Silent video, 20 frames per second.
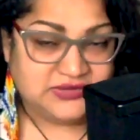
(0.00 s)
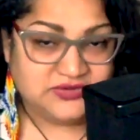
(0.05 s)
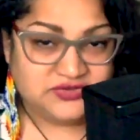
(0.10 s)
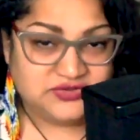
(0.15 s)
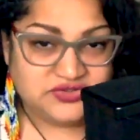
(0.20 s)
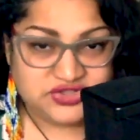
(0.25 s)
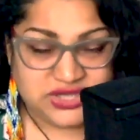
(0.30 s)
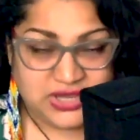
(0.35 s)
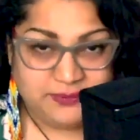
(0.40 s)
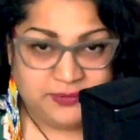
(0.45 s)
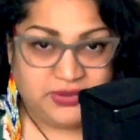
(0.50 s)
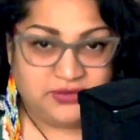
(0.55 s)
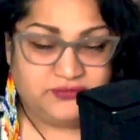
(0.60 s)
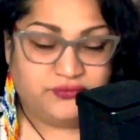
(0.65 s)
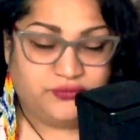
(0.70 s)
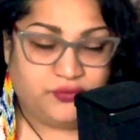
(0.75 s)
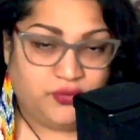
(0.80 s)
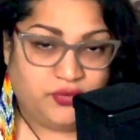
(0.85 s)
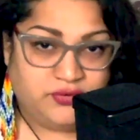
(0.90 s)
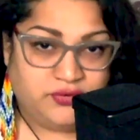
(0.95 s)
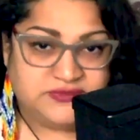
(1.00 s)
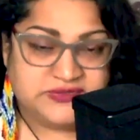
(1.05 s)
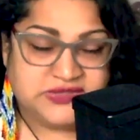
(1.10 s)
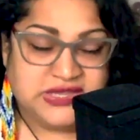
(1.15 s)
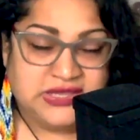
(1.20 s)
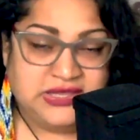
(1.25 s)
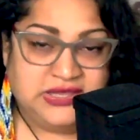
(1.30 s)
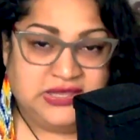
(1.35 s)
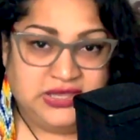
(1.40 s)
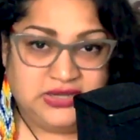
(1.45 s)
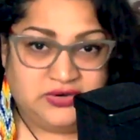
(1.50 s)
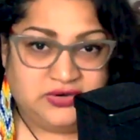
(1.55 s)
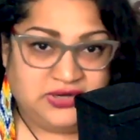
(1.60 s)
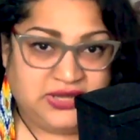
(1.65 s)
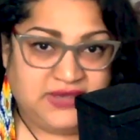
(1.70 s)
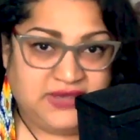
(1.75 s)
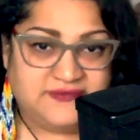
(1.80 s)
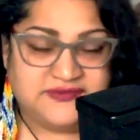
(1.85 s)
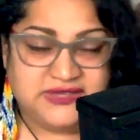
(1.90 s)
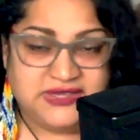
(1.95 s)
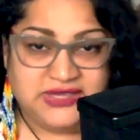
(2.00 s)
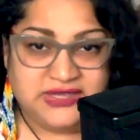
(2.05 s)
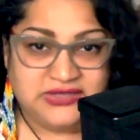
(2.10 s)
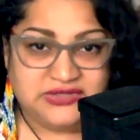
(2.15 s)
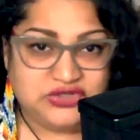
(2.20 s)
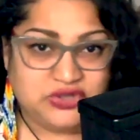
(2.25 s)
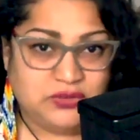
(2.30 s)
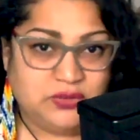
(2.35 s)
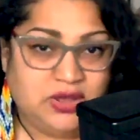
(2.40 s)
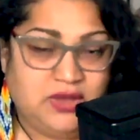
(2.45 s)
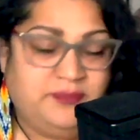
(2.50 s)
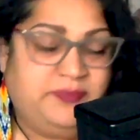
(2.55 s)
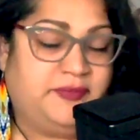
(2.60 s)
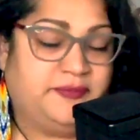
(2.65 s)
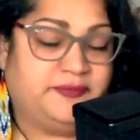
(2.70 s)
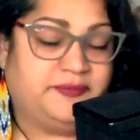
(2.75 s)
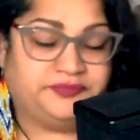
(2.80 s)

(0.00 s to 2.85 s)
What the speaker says: shape and forms in our lives. They can show up